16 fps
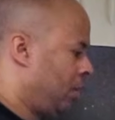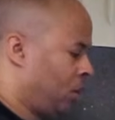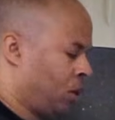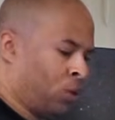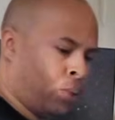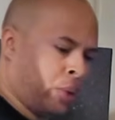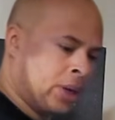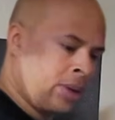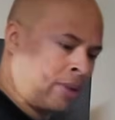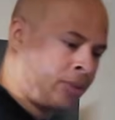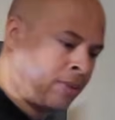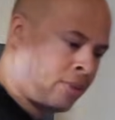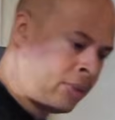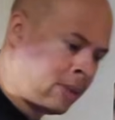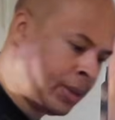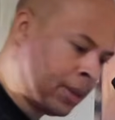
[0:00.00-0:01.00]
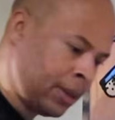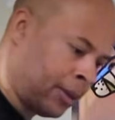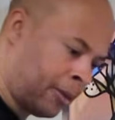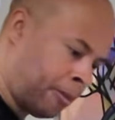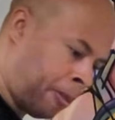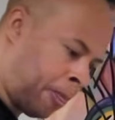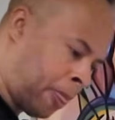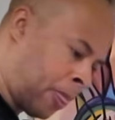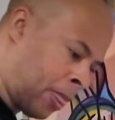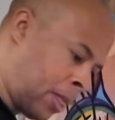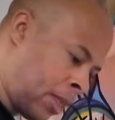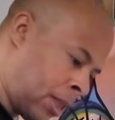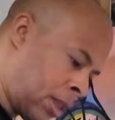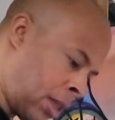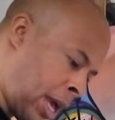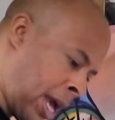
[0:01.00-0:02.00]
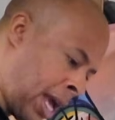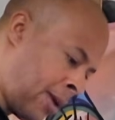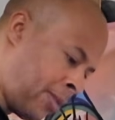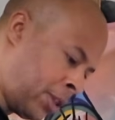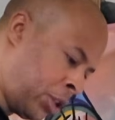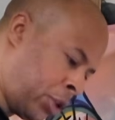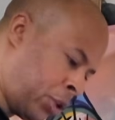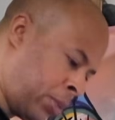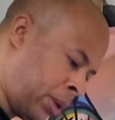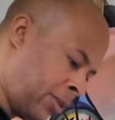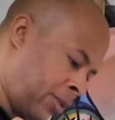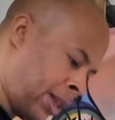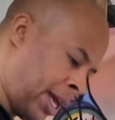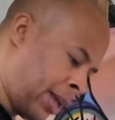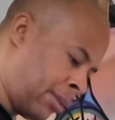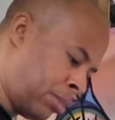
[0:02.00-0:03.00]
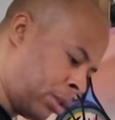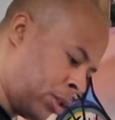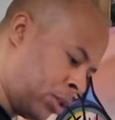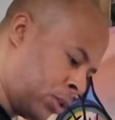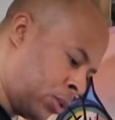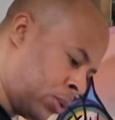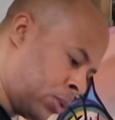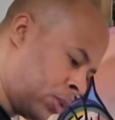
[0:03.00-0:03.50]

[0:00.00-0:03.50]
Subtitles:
with, I have a little bit of light blue.